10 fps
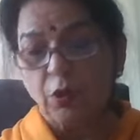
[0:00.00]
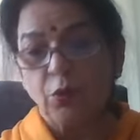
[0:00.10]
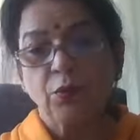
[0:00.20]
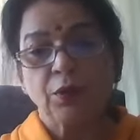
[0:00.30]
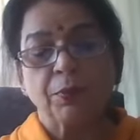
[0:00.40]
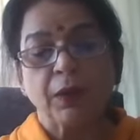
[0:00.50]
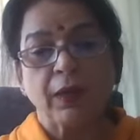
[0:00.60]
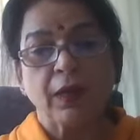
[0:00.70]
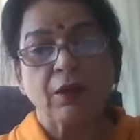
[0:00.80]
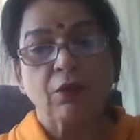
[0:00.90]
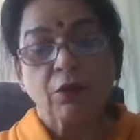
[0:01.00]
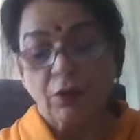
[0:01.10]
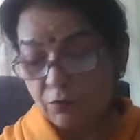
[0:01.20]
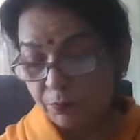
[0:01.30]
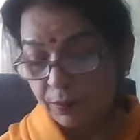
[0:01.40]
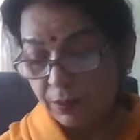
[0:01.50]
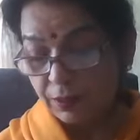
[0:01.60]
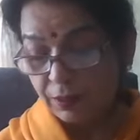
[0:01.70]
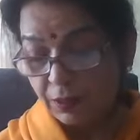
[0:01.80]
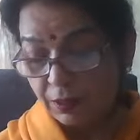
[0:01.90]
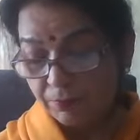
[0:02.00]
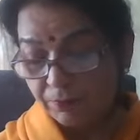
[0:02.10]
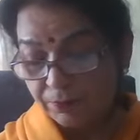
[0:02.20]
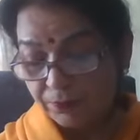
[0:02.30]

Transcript: lower plane of prakriti.